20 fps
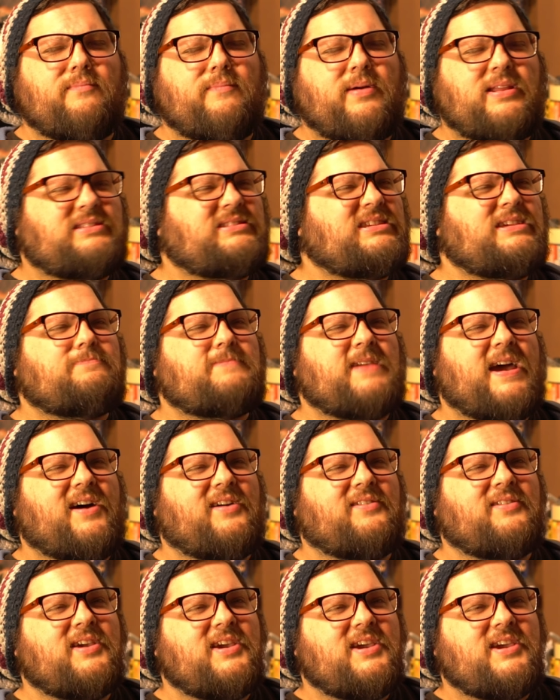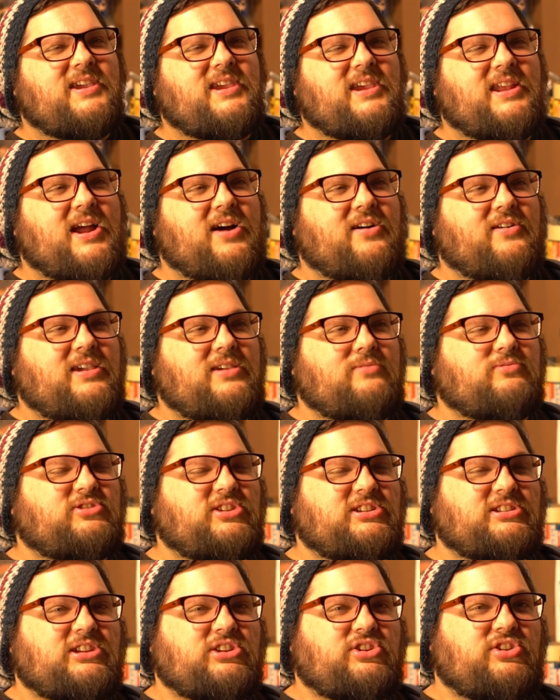but deep down, he was
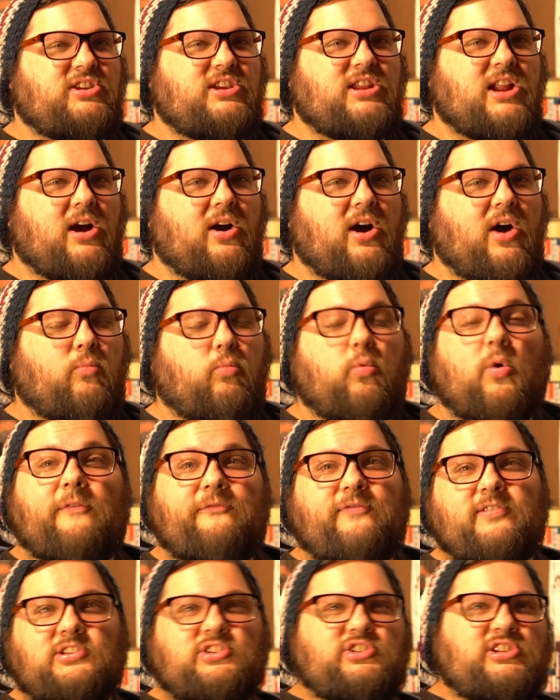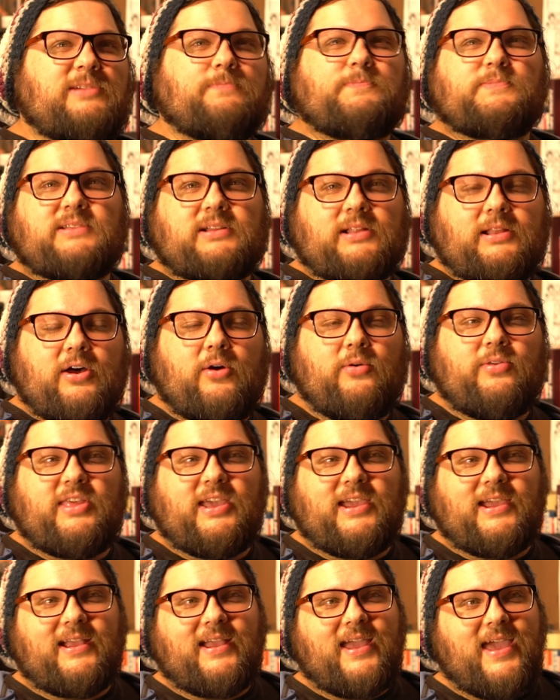just a wolf in sheep's
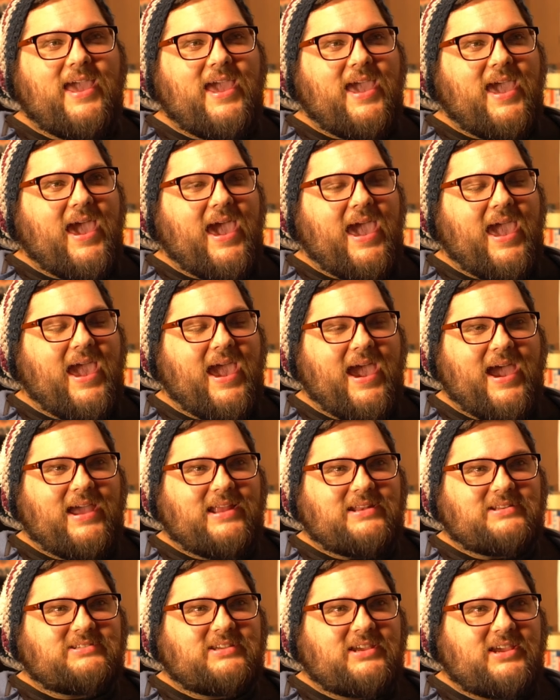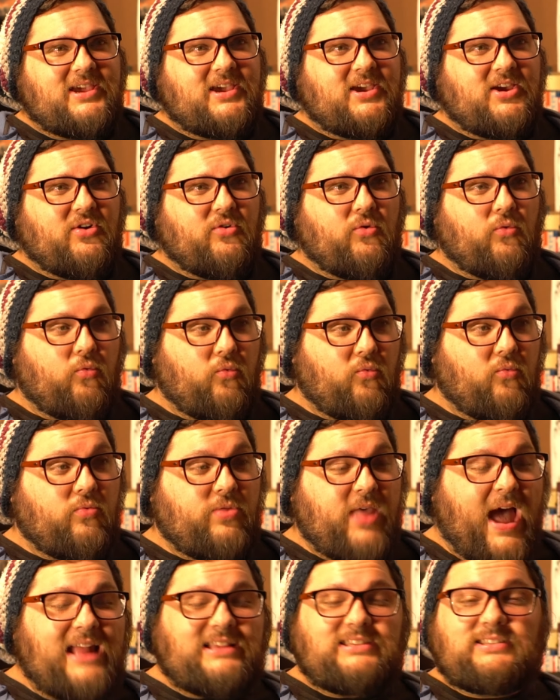clothing. And
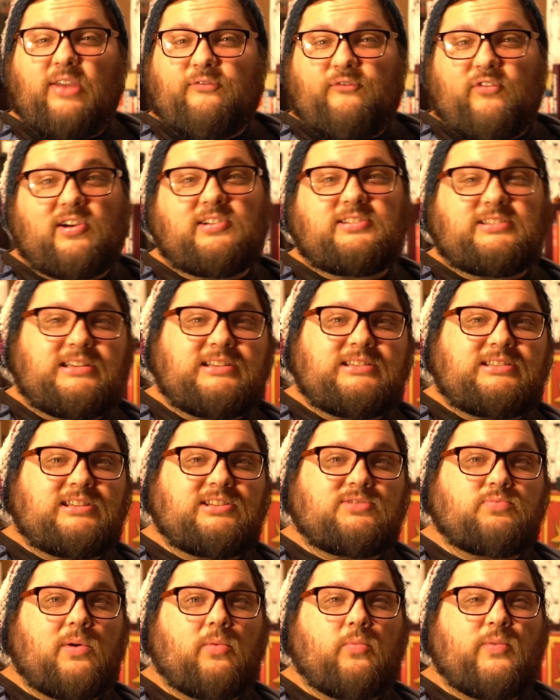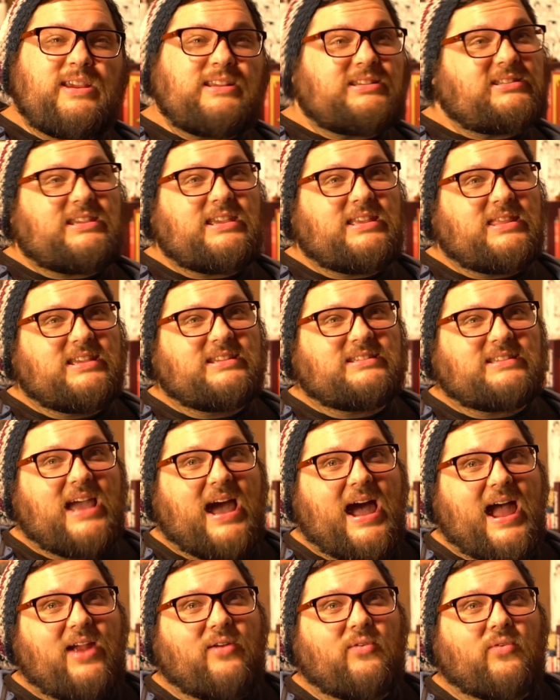that's the first instance where we see this
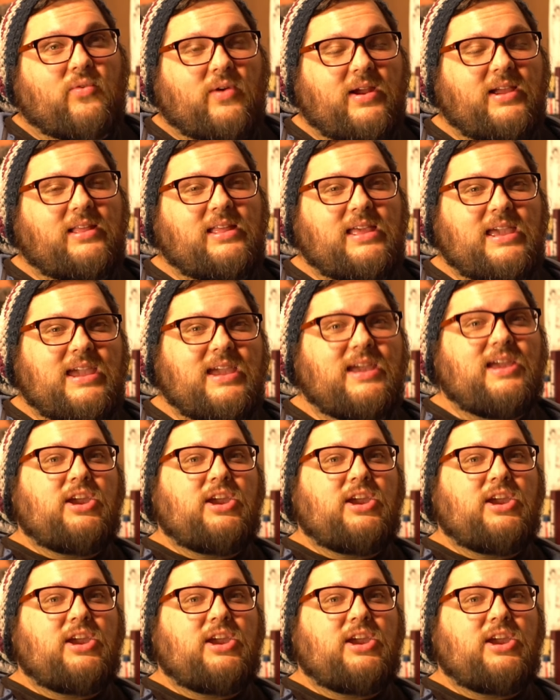guy really